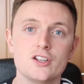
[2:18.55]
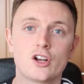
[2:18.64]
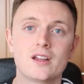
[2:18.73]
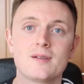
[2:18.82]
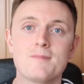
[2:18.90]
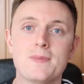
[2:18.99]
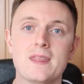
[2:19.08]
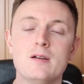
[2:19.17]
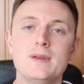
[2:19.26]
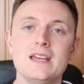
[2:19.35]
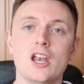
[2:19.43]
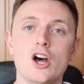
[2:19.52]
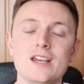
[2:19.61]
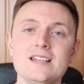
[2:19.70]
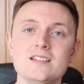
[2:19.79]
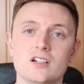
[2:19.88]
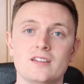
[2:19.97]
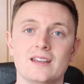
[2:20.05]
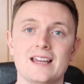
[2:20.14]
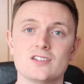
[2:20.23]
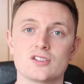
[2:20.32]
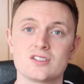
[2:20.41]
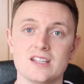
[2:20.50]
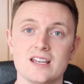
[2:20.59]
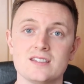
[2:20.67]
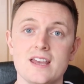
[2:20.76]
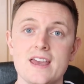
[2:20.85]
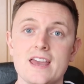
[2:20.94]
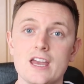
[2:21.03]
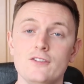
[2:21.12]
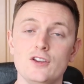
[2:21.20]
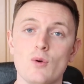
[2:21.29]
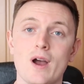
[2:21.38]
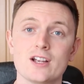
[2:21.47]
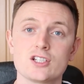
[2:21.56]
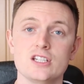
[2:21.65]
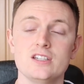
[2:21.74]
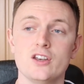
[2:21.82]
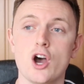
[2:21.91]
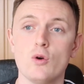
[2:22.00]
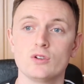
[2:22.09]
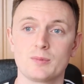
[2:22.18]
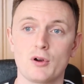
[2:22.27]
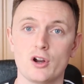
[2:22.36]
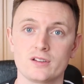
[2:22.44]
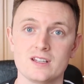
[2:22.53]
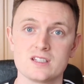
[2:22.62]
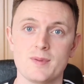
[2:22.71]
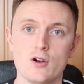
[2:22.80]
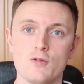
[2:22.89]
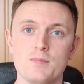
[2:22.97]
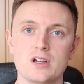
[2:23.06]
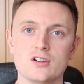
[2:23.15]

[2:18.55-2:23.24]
It'll be a lot easier to get success if you actually know what the product is about.